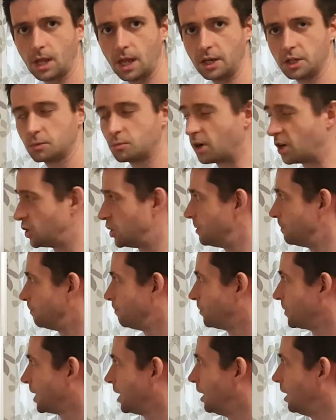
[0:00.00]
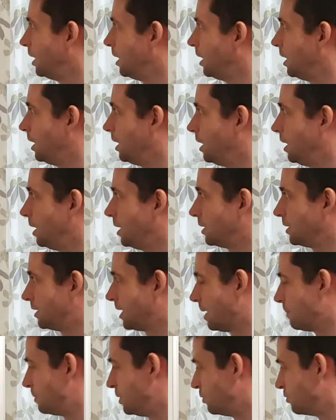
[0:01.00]
expression,
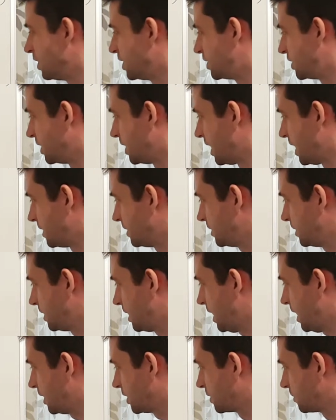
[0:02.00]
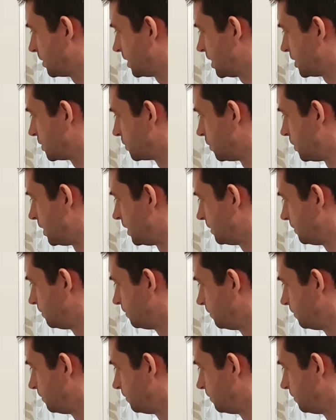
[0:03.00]
can be written as x plus 1